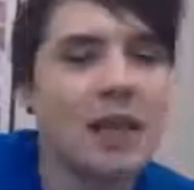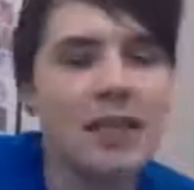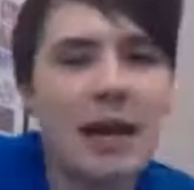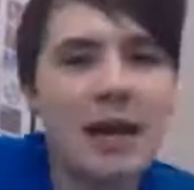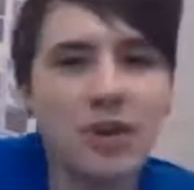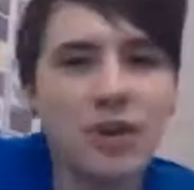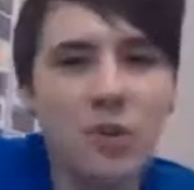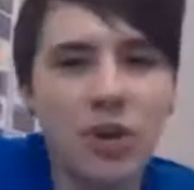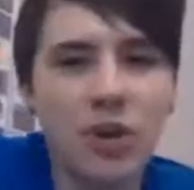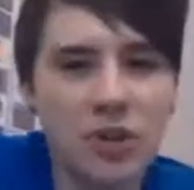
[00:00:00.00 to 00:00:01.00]
Dan, do
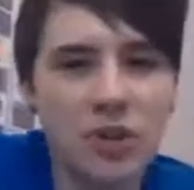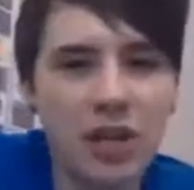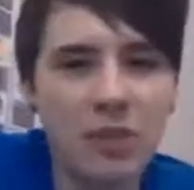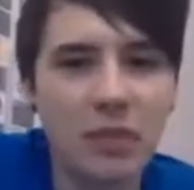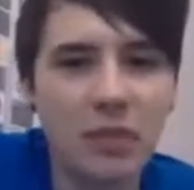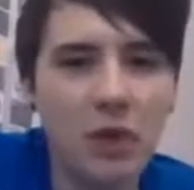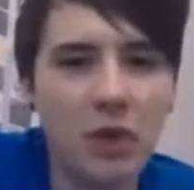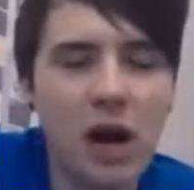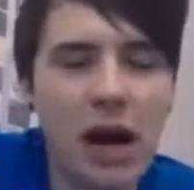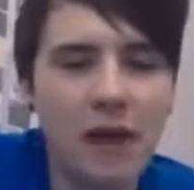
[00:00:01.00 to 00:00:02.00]
you brush your teeth
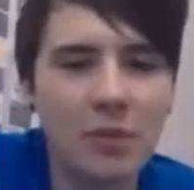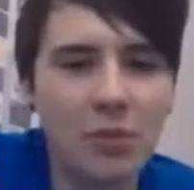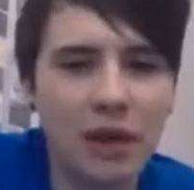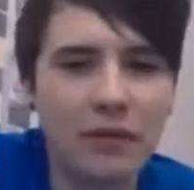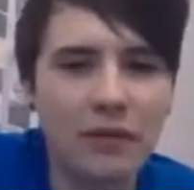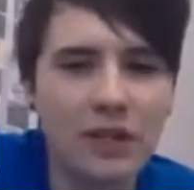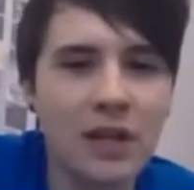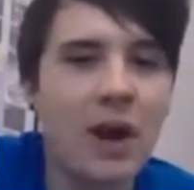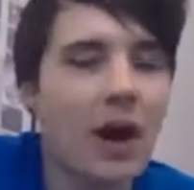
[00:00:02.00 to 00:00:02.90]
before or after breakfast?